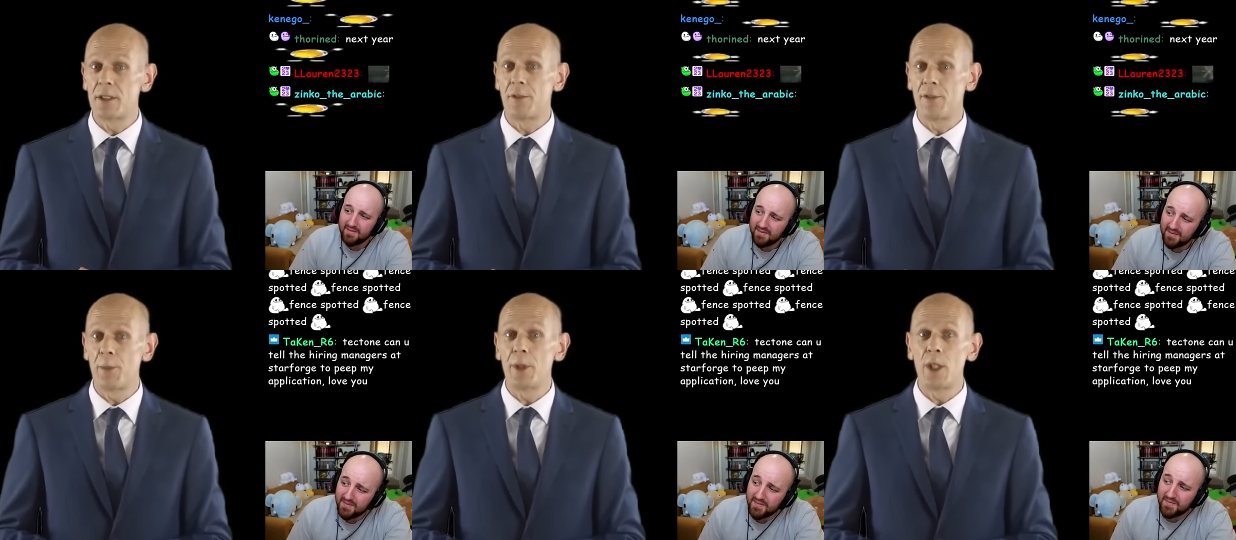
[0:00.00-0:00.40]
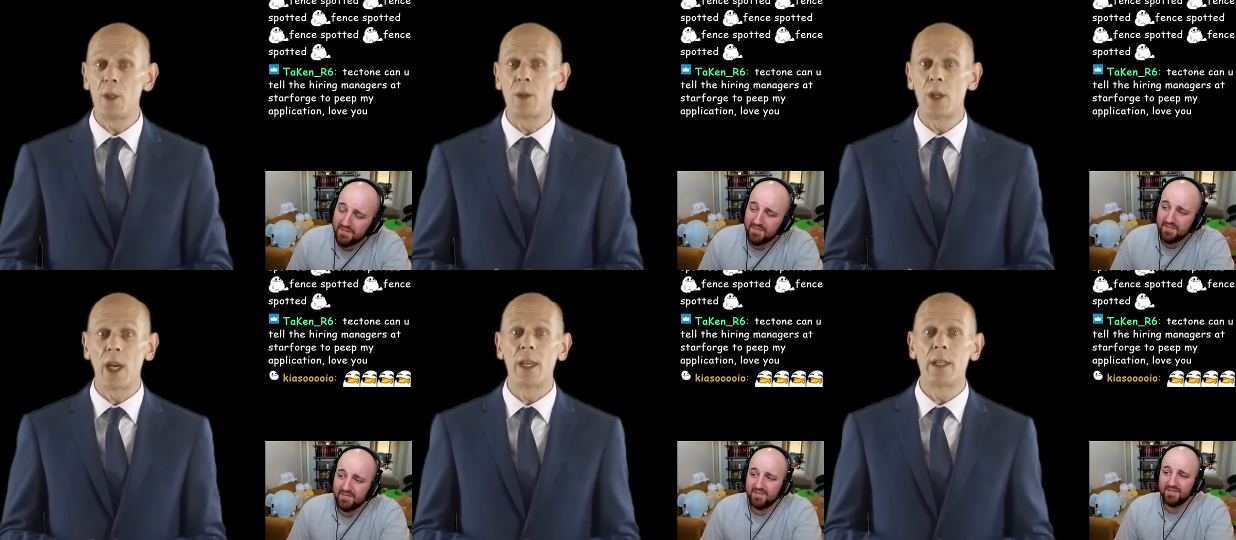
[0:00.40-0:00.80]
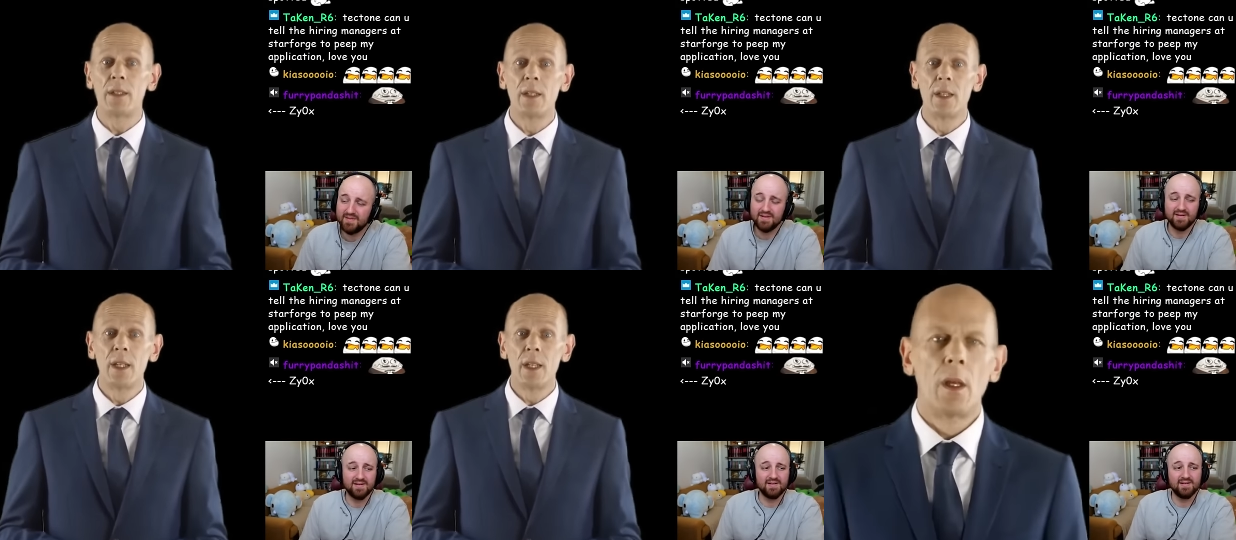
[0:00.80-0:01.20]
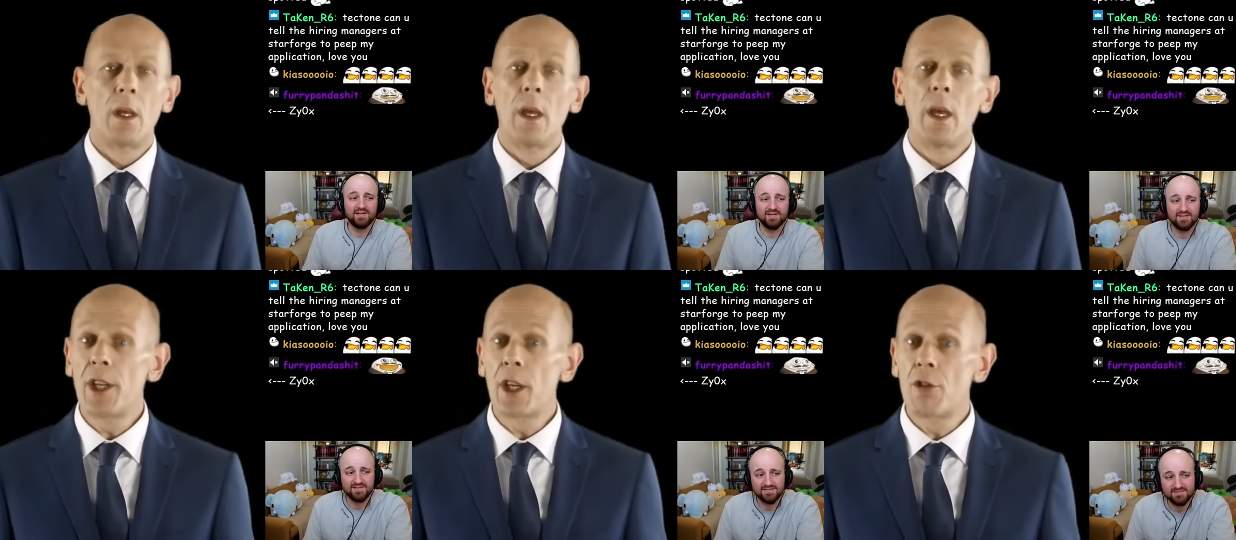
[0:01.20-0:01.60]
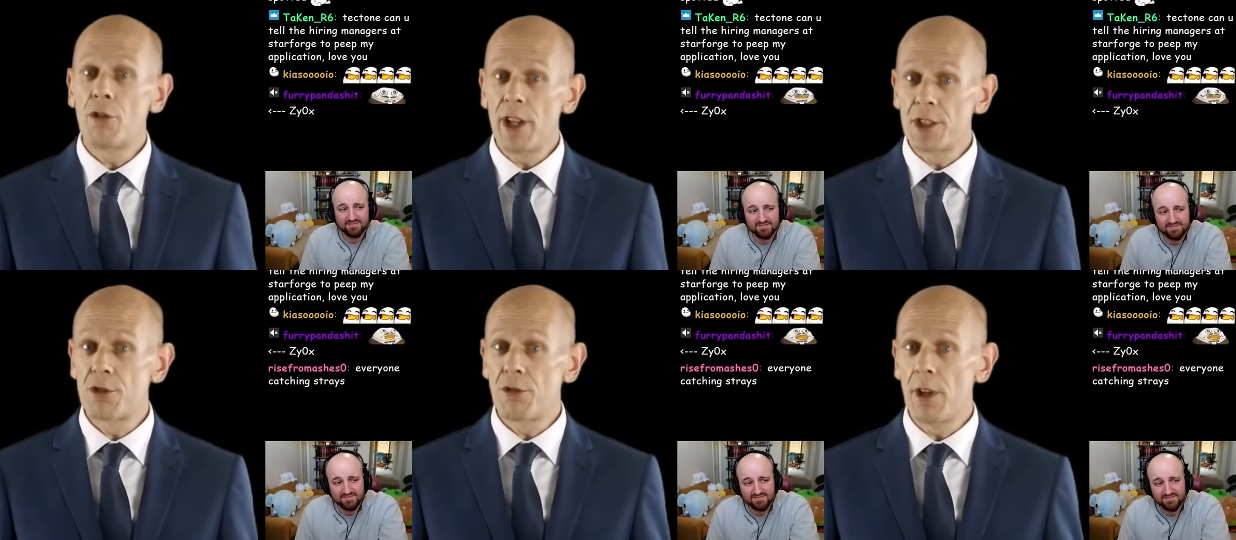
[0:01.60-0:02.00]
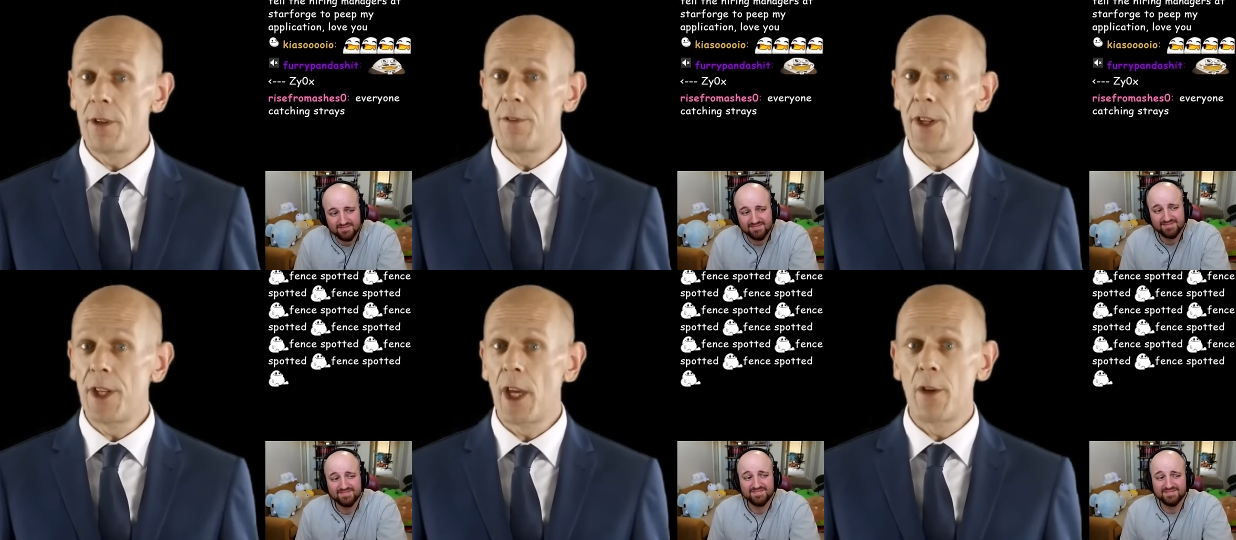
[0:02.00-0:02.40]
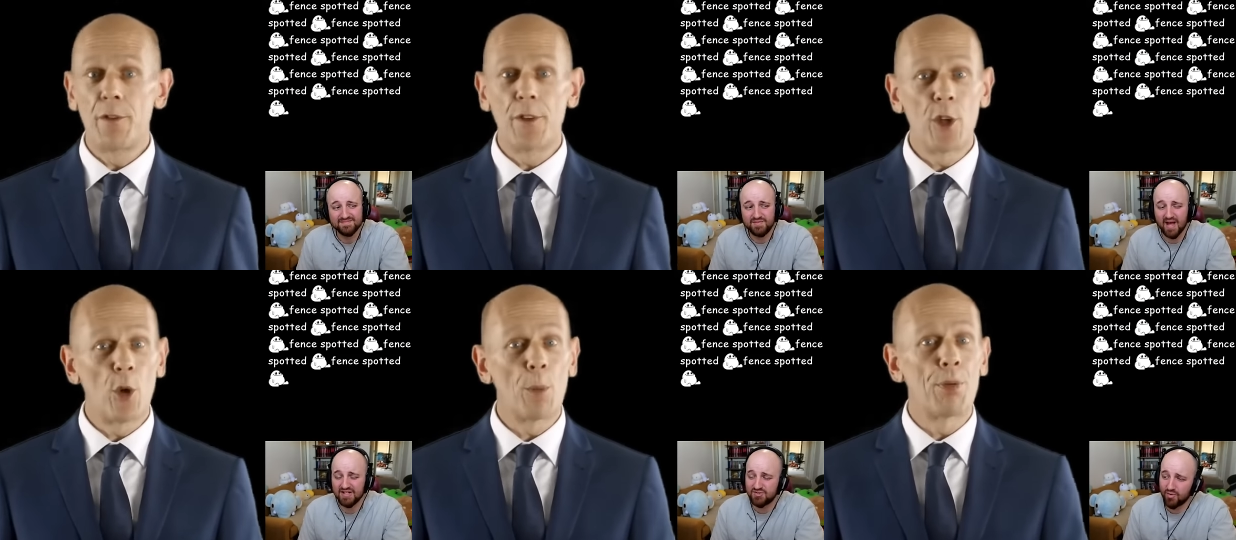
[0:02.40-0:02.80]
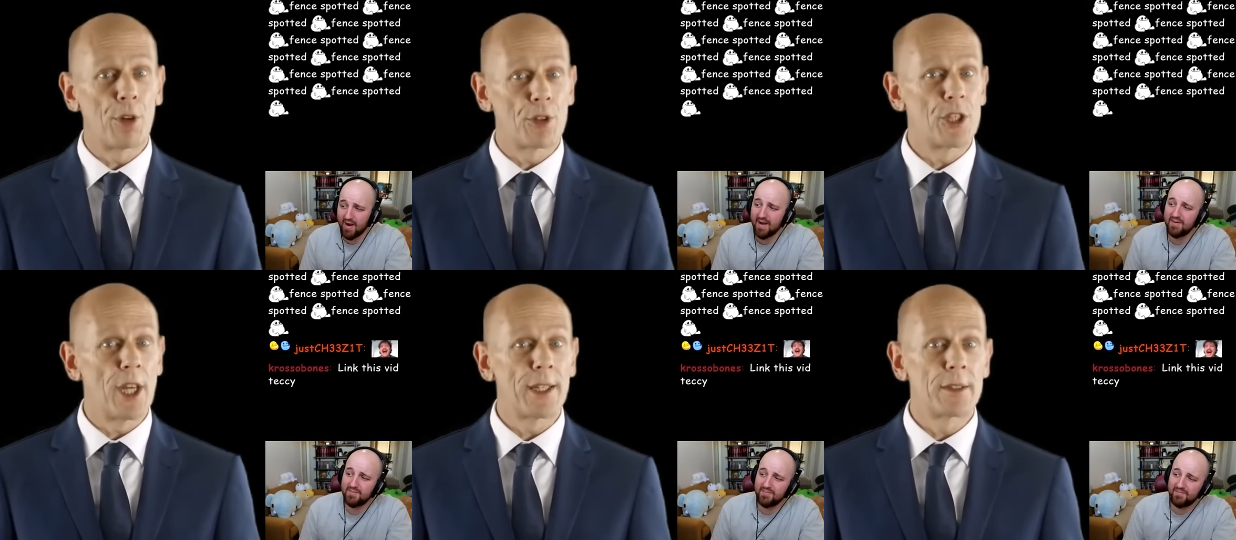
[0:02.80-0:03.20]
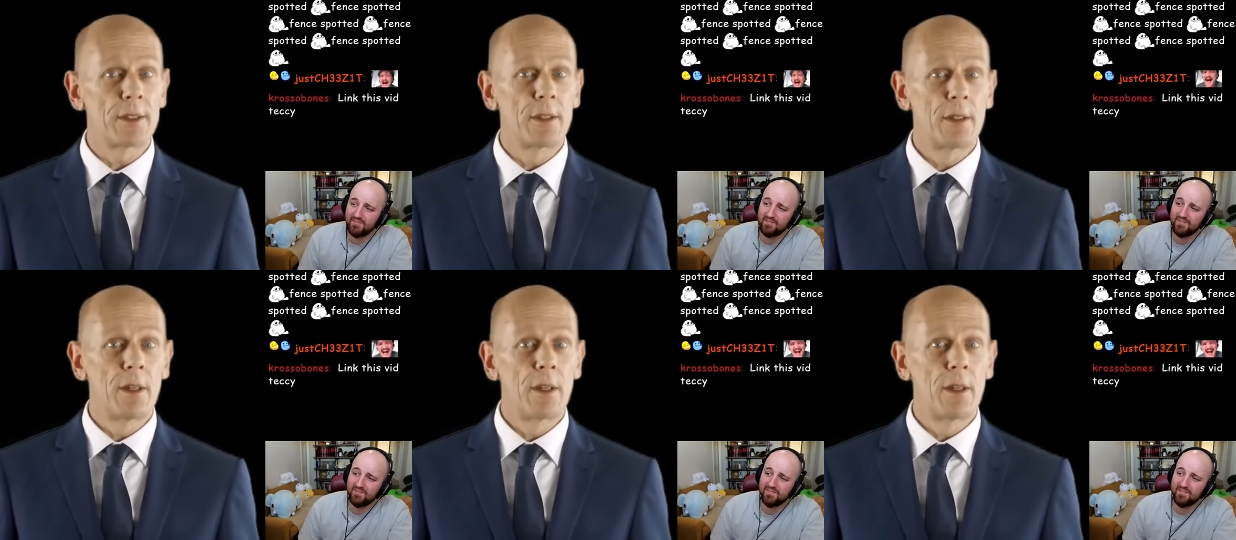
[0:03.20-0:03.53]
Speaker 1: on your audience. Your goal right. is to eat